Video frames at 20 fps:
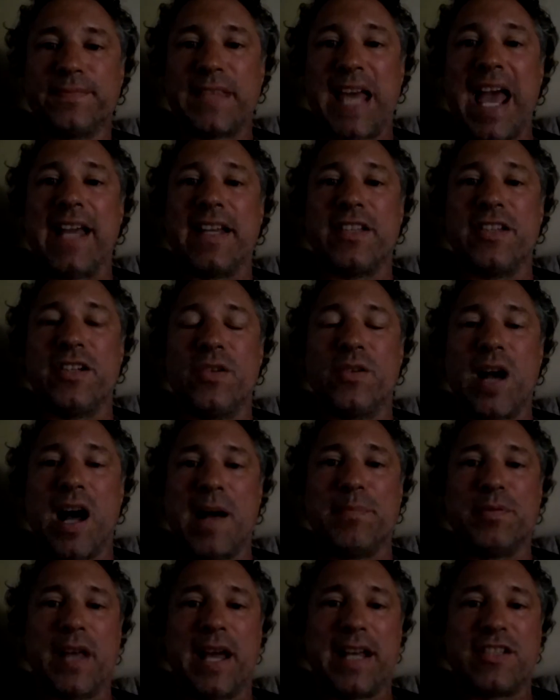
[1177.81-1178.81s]
Thank you.
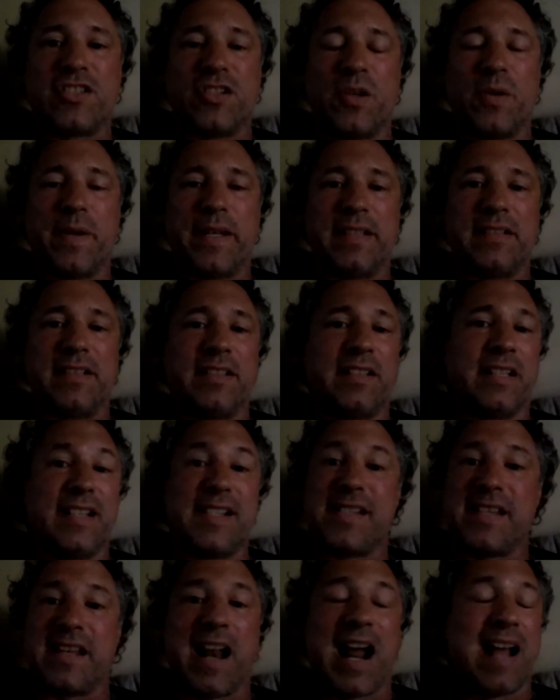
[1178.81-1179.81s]
God bless you. And you
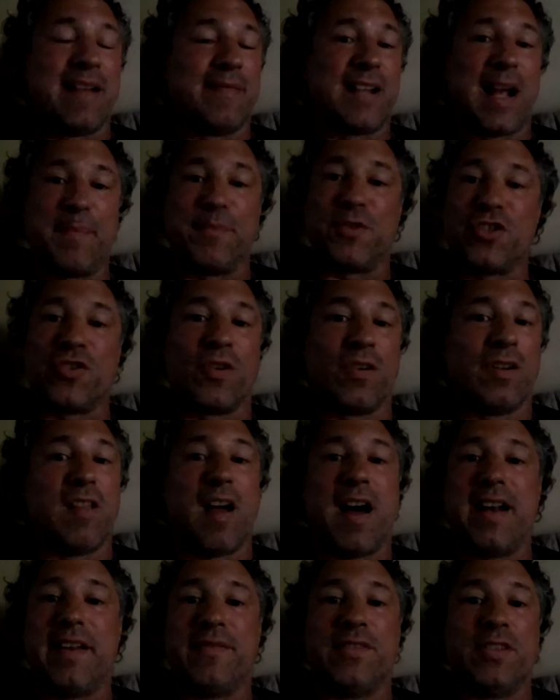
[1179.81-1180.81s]
listen, I'm sure a
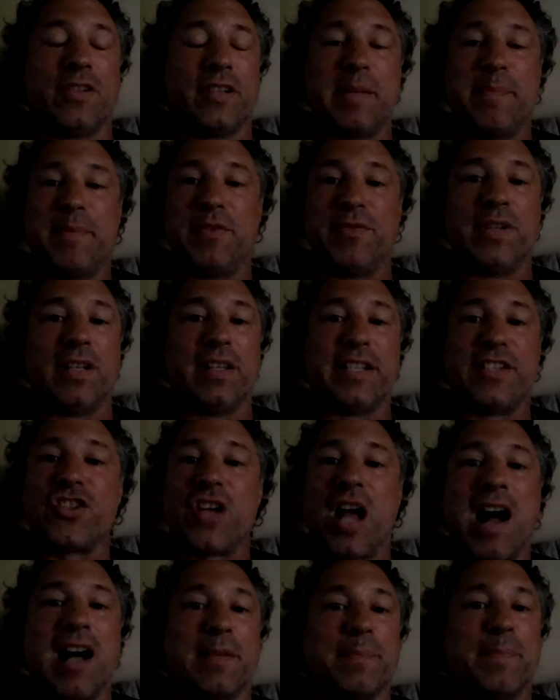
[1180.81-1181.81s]
lot of you are going to be really
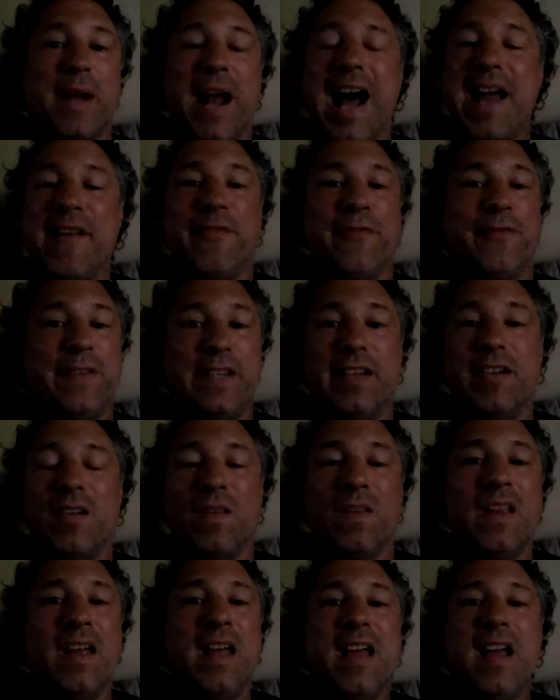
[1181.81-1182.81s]
shocked, but I
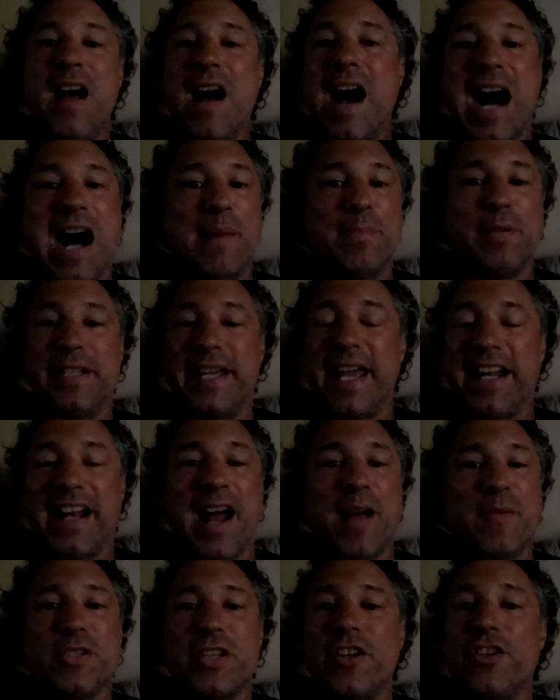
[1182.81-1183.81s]
feel obligated.
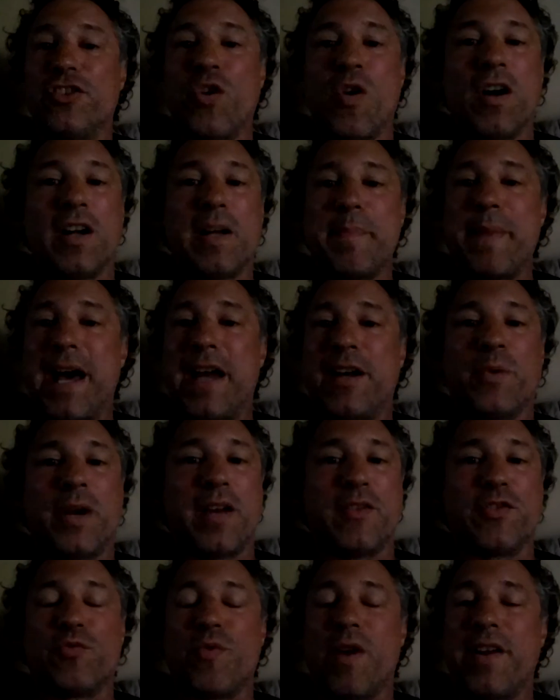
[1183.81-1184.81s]
I was going to talk about it when
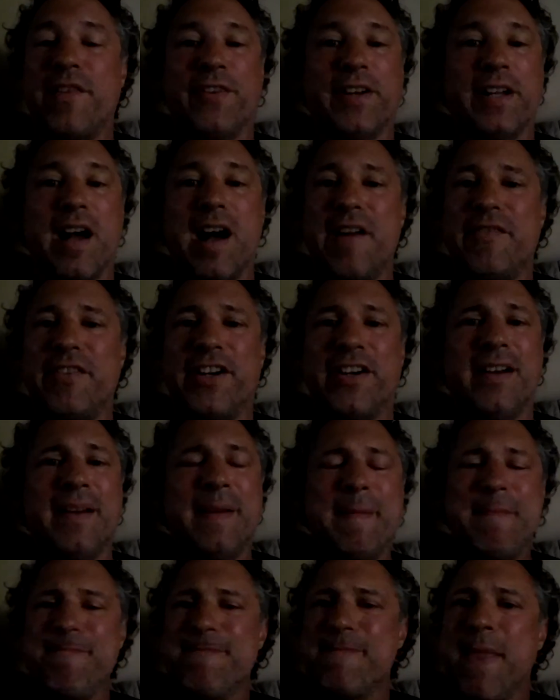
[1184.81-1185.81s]
I was running for governor,
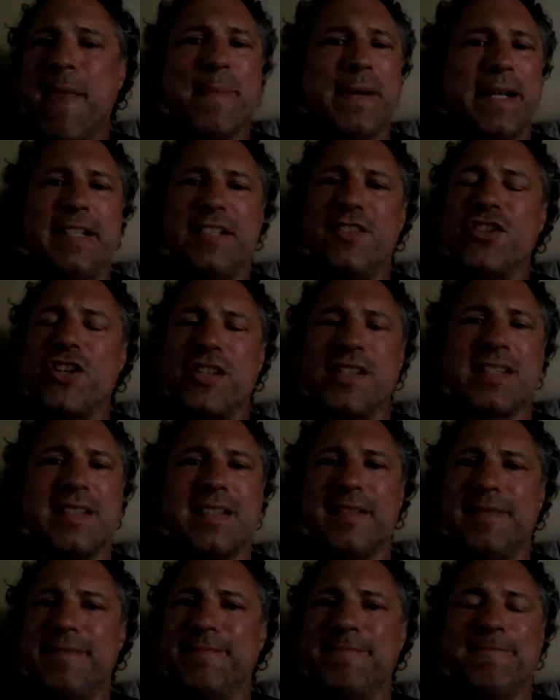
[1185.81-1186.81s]
but
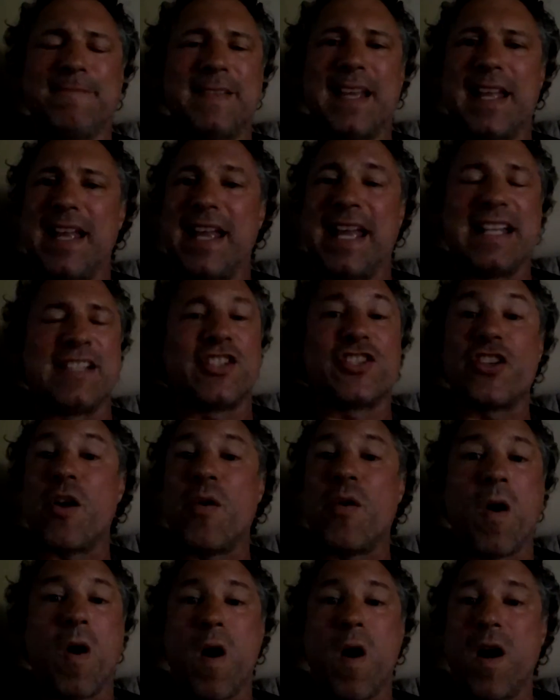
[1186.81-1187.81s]
it's
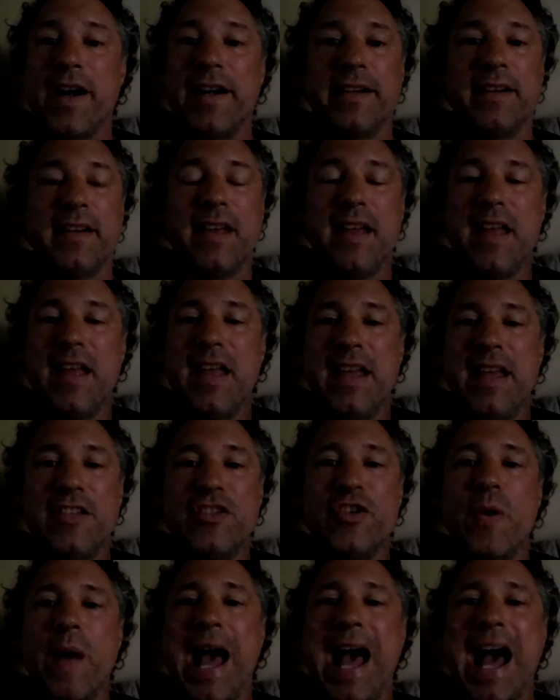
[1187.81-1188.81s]
so hard.
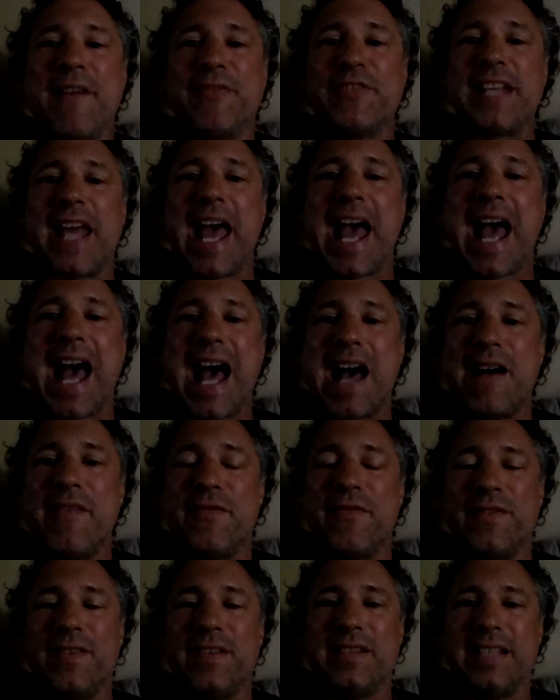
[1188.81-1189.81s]
You have to
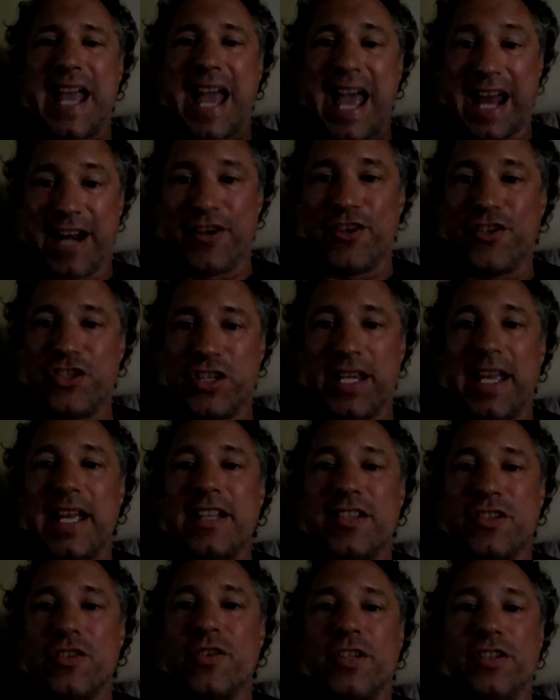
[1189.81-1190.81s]
have the energy
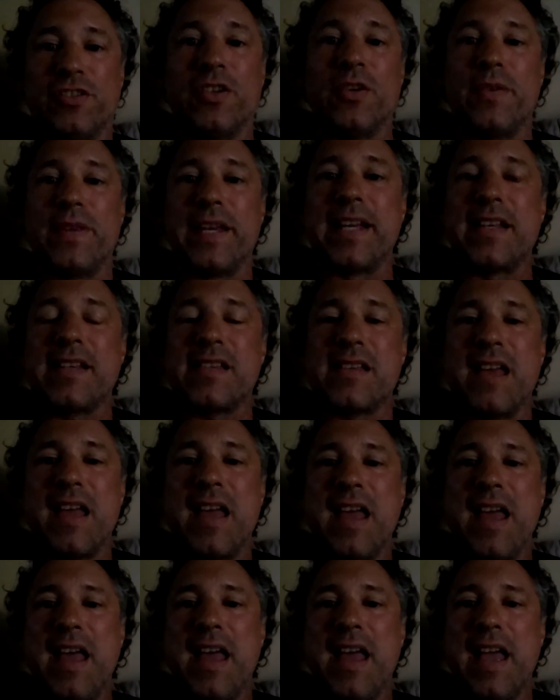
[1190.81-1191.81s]
in you to do this.
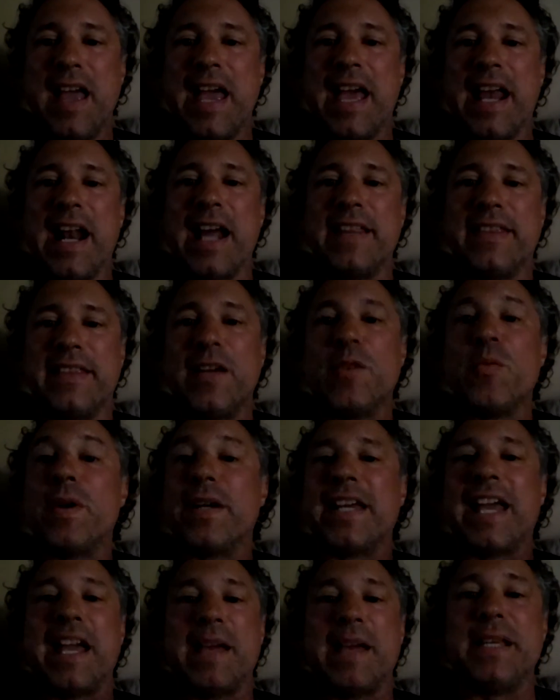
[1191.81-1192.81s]
And I think
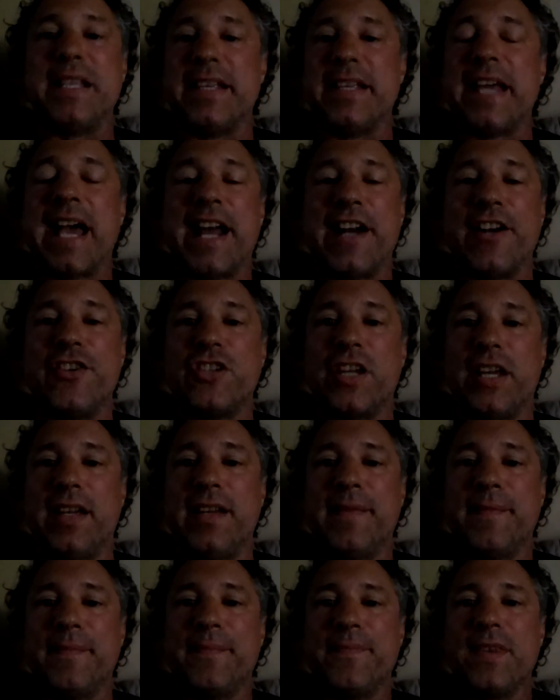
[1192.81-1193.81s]
what gave me the
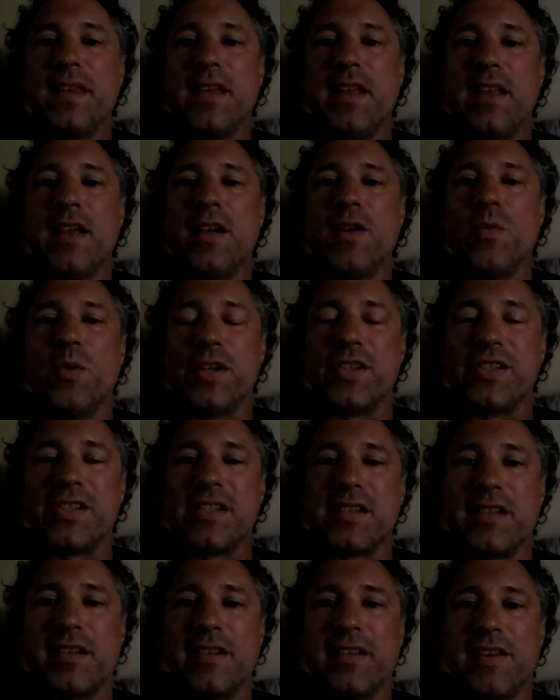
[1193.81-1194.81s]
energy
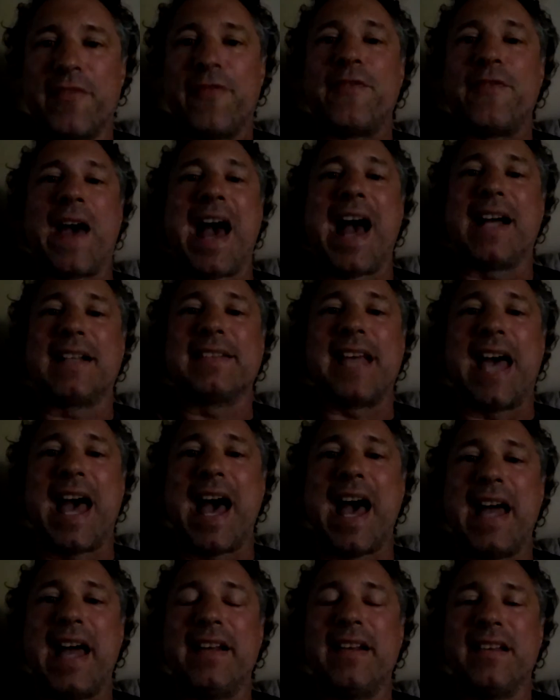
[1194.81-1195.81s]
was the fact
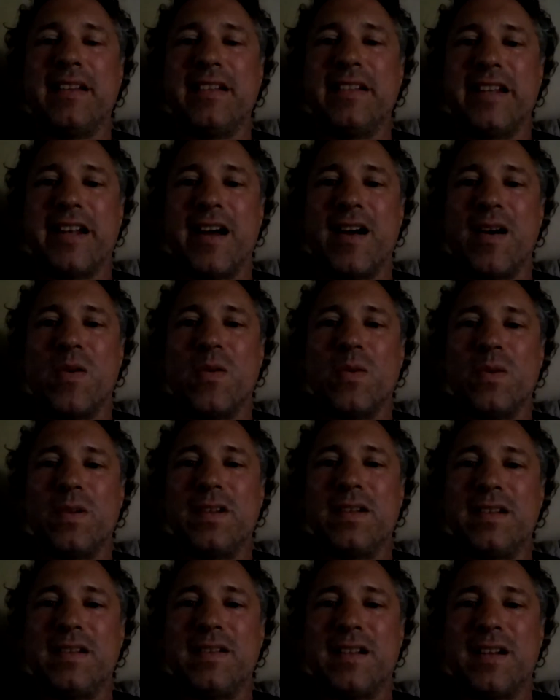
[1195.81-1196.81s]
that,
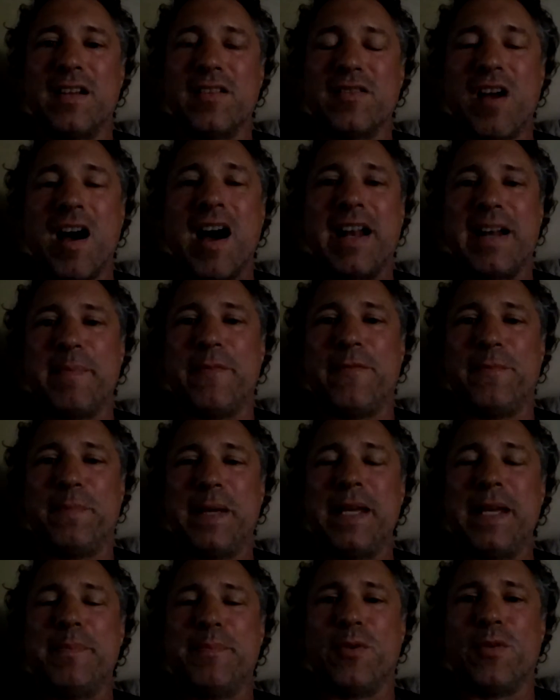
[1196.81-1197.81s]
a lot of
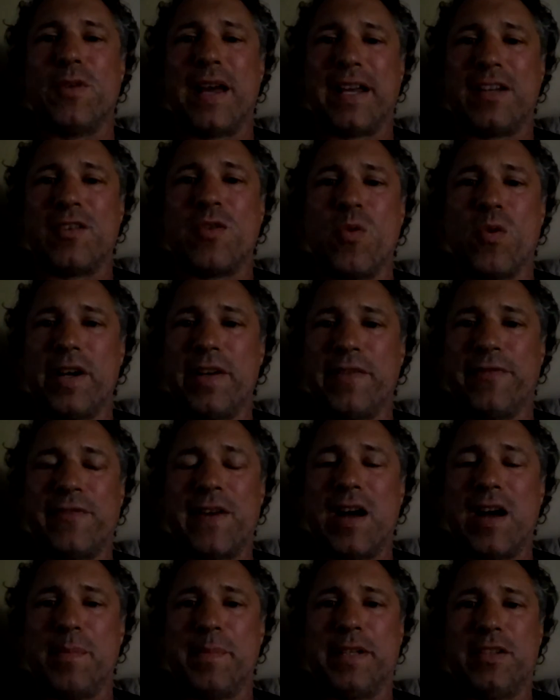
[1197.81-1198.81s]
people like Corey
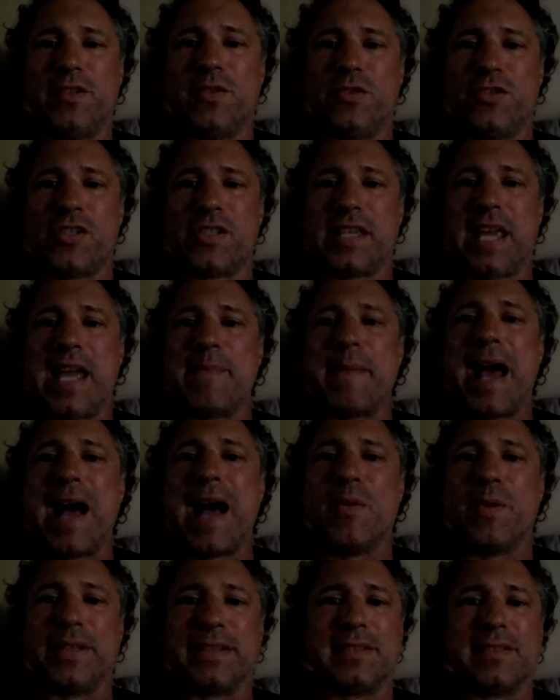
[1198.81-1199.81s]
Feldman who just came
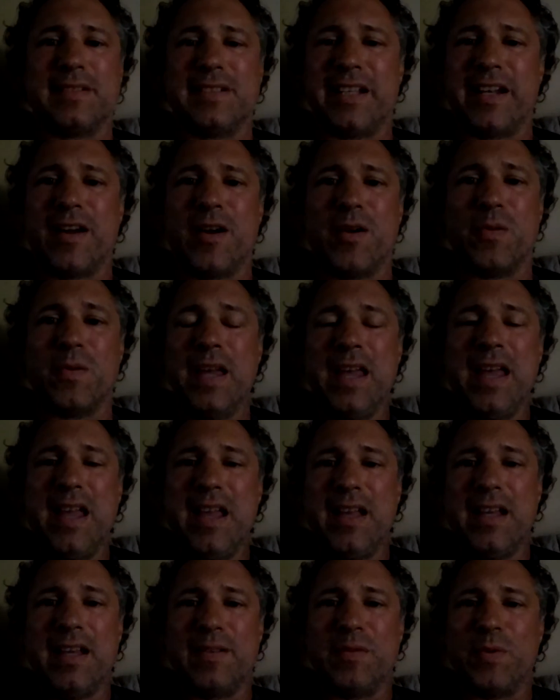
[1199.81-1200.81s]
out with,
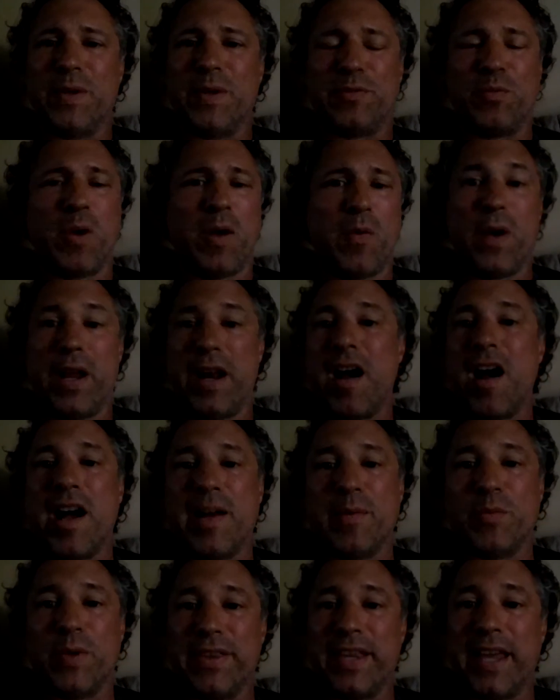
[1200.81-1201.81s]
with what went
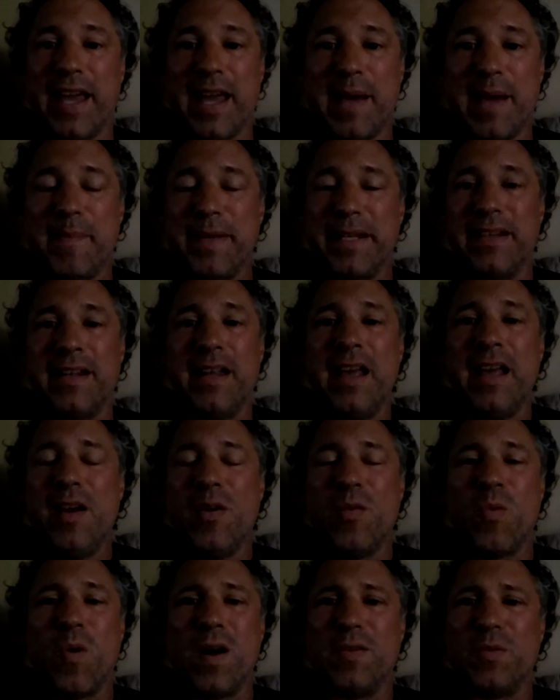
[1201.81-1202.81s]
on with him and
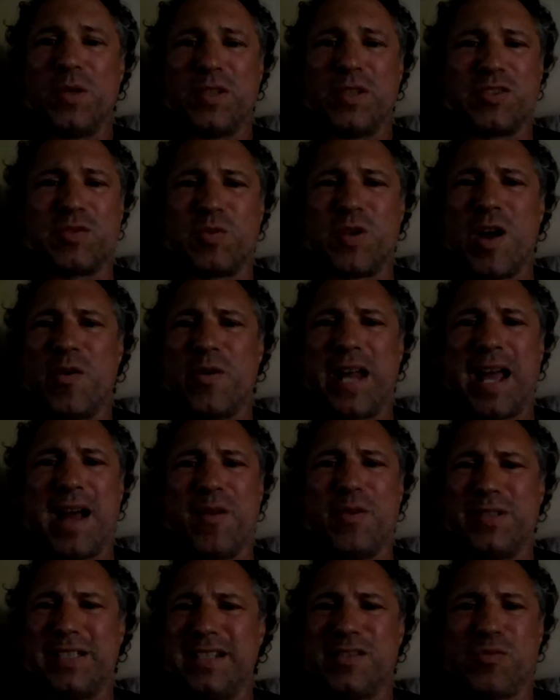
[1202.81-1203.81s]
what's going
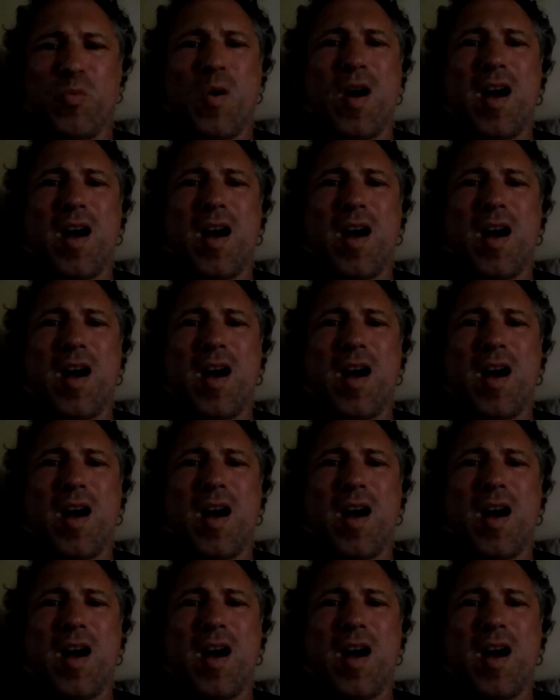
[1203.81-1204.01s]
out with this